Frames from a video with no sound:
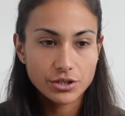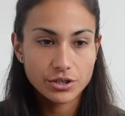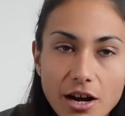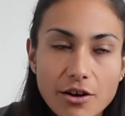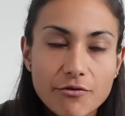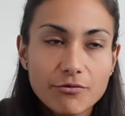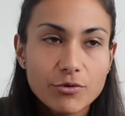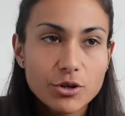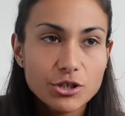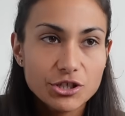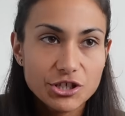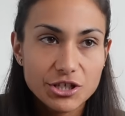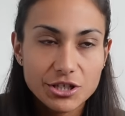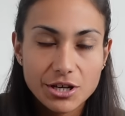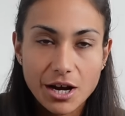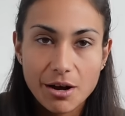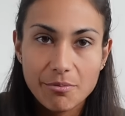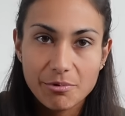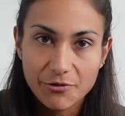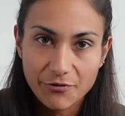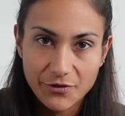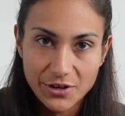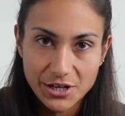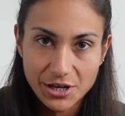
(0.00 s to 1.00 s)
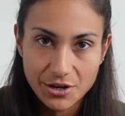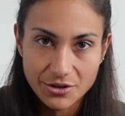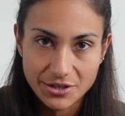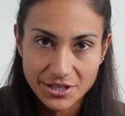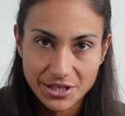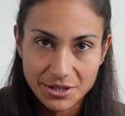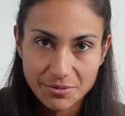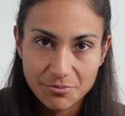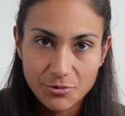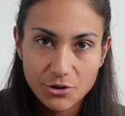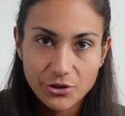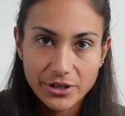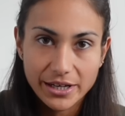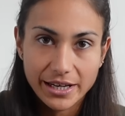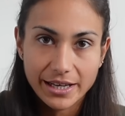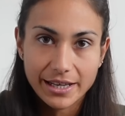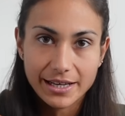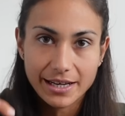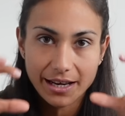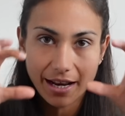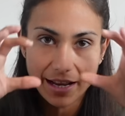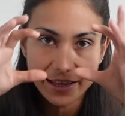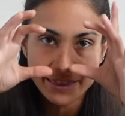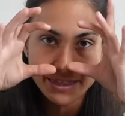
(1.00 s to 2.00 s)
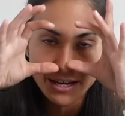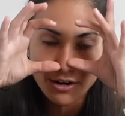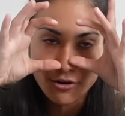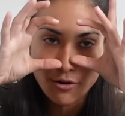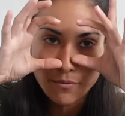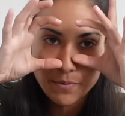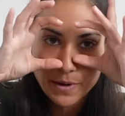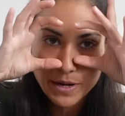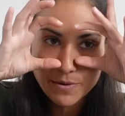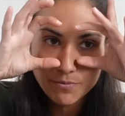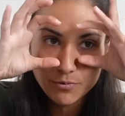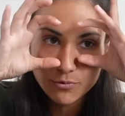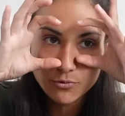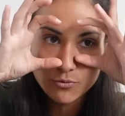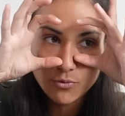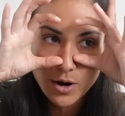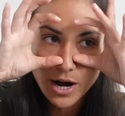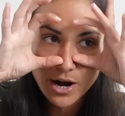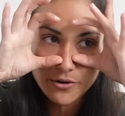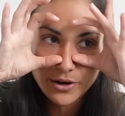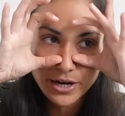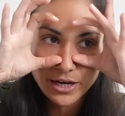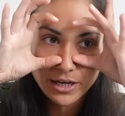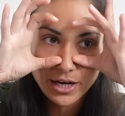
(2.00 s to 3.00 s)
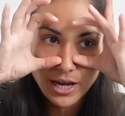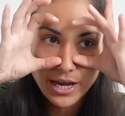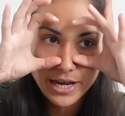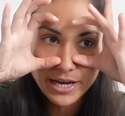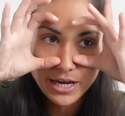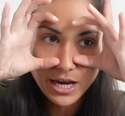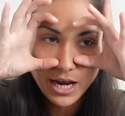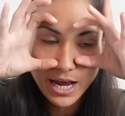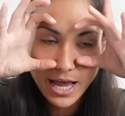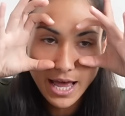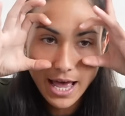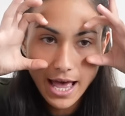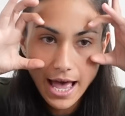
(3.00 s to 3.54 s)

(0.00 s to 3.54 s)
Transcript: I've watched a couple of videos this morning and like there are people wearing like